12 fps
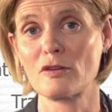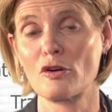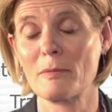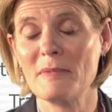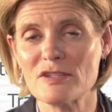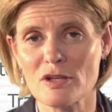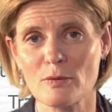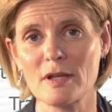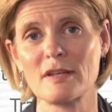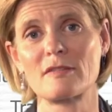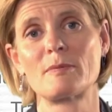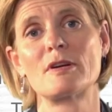your immediate
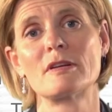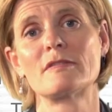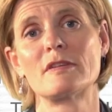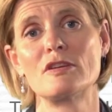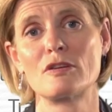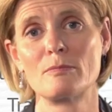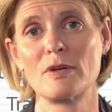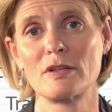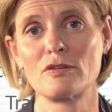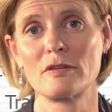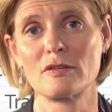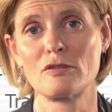work experience that you can bring
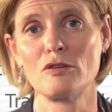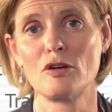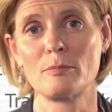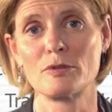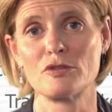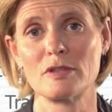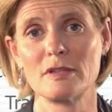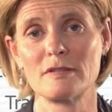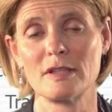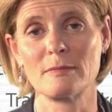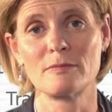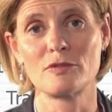to this new opportunity.